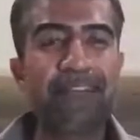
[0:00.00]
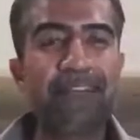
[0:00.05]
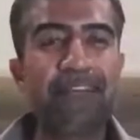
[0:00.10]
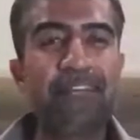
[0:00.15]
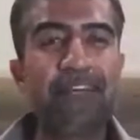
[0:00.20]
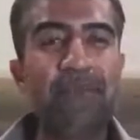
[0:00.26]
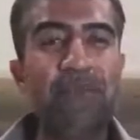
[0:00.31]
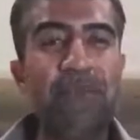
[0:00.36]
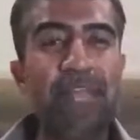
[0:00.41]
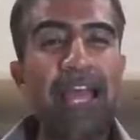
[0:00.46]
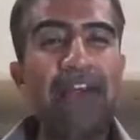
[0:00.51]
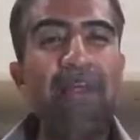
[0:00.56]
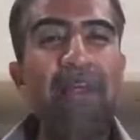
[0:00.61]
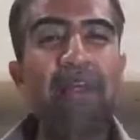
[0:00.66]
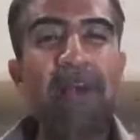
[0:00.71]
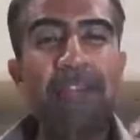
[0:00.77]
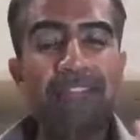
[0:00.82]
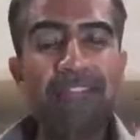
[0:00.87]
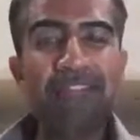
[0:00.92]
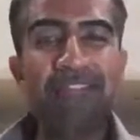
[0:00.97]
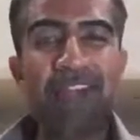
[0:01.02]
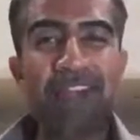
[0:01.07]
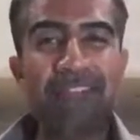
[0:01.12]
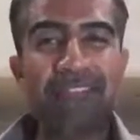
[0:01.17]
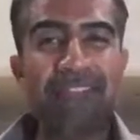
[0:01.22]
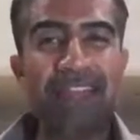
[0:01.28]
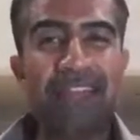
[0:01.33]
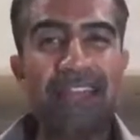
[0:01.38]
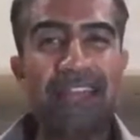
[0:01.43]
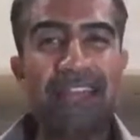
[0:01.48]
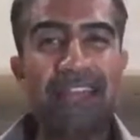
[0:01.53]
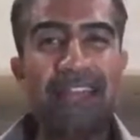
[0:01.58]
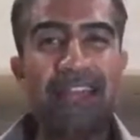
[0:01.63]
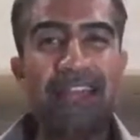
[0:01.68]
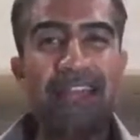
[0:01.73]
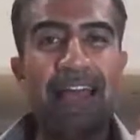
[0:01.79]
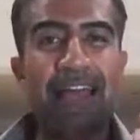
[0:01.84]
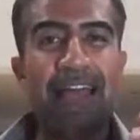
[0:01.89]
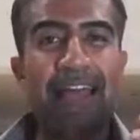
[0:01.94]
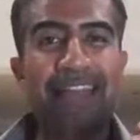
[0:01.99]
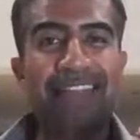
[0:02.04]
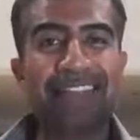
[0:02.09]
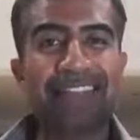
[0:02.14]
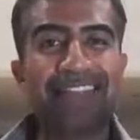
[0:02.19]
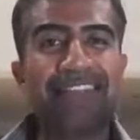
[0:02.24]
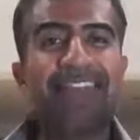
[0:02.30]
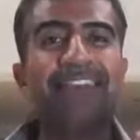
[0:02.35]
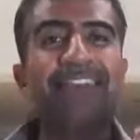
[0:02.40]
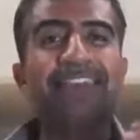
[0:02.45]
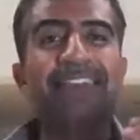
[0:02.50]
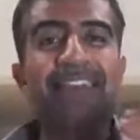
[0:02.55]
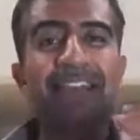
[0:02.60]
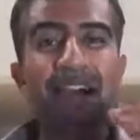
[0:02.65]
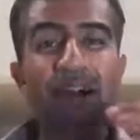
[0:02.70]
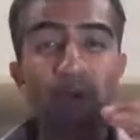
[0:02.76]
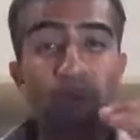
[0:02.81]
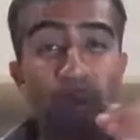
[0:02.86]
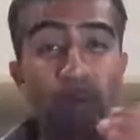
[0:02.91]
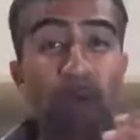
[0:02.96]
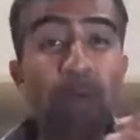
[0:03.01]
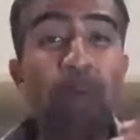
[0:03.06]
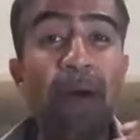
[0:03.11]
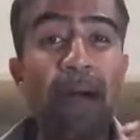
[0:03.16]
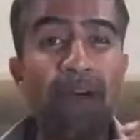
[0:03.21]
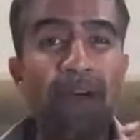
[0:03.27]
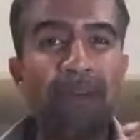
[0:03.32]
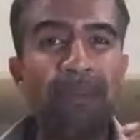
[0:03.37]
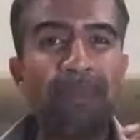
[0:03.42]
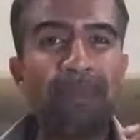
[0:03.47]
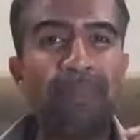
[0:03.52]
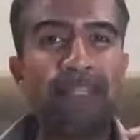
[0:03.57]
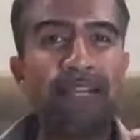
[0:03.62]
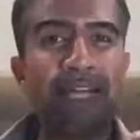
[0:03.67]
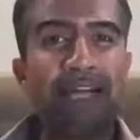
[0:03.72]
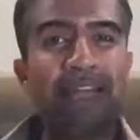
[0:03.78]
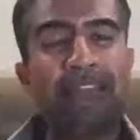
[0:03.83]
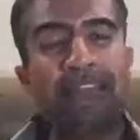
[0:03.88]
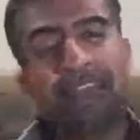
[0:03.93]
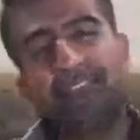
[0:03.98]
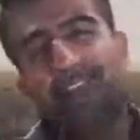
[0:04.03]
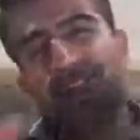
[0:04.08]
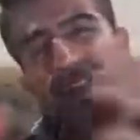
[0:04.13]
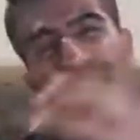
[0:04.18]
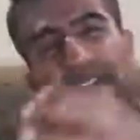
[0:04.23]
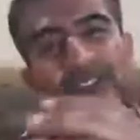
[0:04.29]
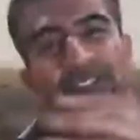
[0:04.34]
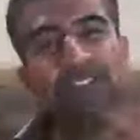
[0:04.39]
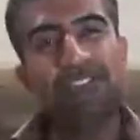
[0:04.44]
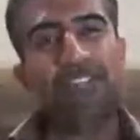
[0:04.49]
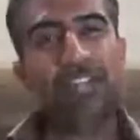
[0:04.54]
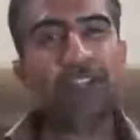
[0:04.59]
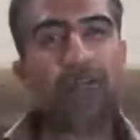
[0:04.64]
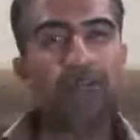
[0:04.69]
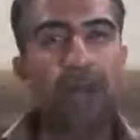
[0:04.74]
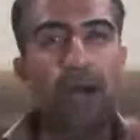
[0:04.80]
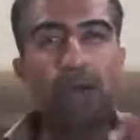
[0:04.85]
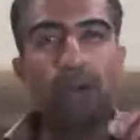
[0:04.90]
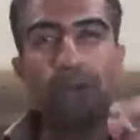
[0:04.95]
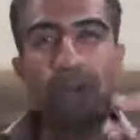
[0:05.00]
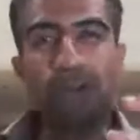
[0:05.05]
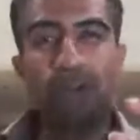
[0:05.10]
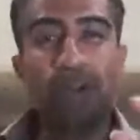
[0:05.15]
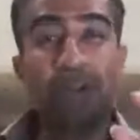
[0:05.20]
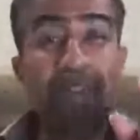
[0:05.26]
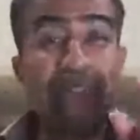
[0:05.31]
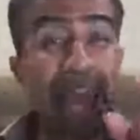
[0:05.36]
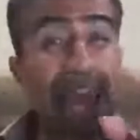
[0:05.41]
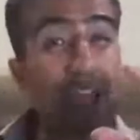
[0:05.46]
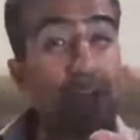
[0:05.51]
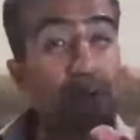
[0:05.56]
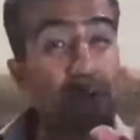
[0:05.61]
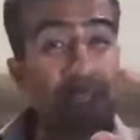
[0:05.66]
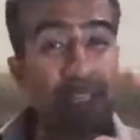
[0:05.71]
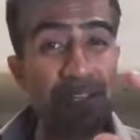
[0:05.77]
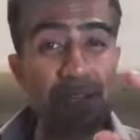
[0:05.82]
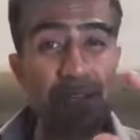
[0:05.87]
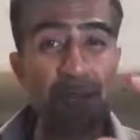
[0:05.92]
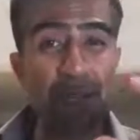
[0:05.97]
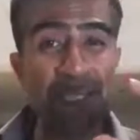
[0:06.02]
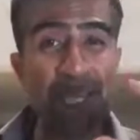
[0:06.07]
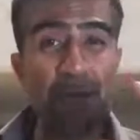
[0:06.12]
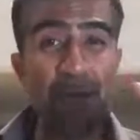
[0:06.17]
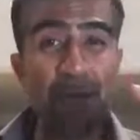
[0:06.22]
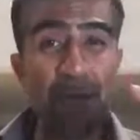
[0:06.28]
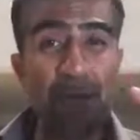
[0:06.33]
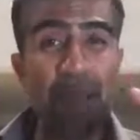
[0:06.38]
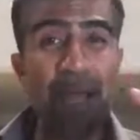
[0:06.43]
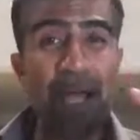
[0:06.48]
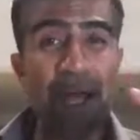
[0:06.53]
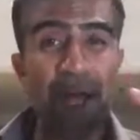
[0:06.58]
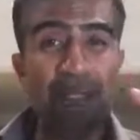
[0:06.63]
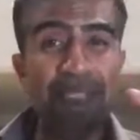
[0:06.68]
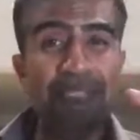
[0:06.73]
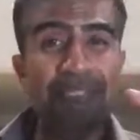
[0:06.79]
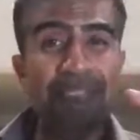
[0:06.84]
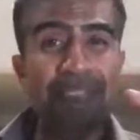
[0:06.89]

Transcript: then we have a better chance at exercising our willpower. And then as a second part, we'll look at how we can use that willpower